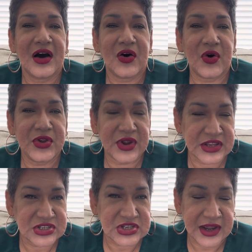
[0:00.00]
or you
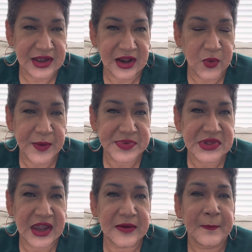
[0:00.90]
can check in our
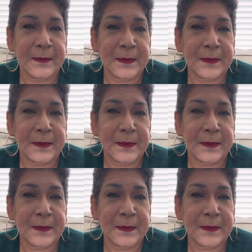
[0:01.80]
website.